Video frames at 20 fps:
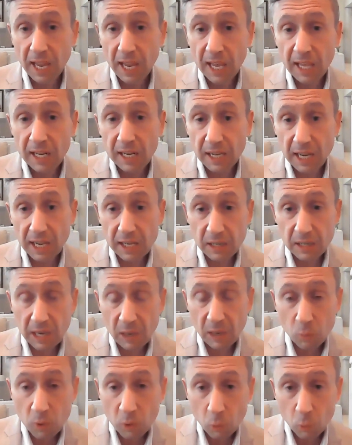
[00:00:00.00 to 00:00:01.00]

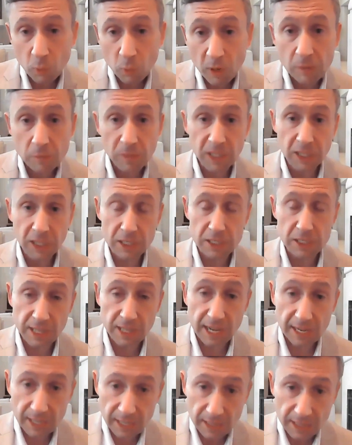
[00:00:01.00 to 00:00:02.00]
And we'll win because of
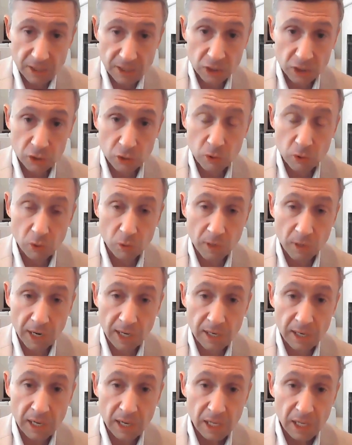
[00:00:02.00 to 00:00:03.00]
that. And that's true,
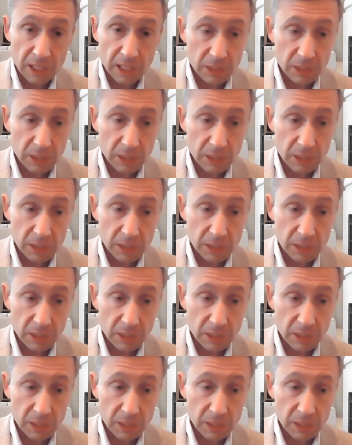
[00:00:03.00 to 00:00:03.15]
right?